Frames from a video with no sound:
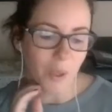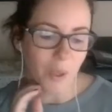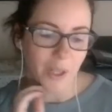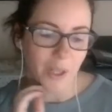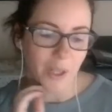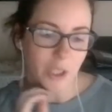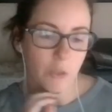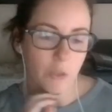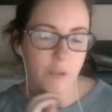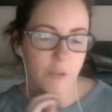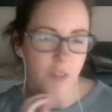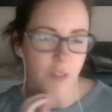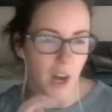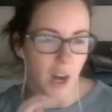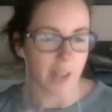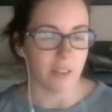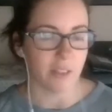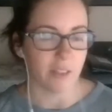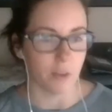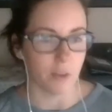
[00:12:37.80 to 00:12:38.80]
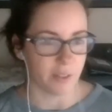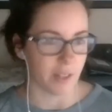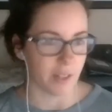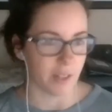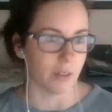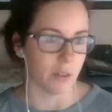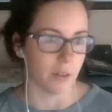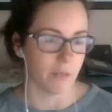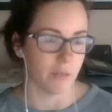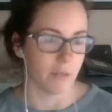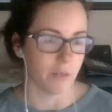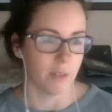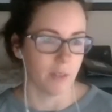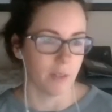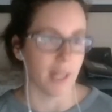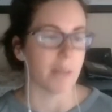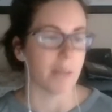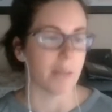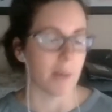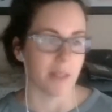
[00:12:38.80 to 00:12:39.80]
you find those other
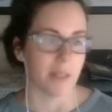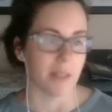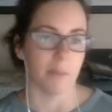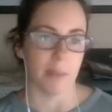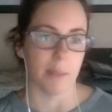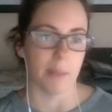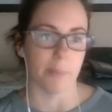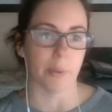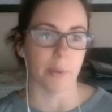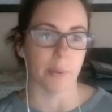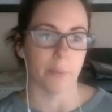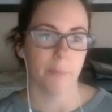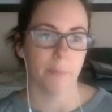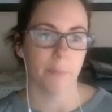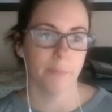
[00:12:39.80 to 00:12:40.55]
like-minded people.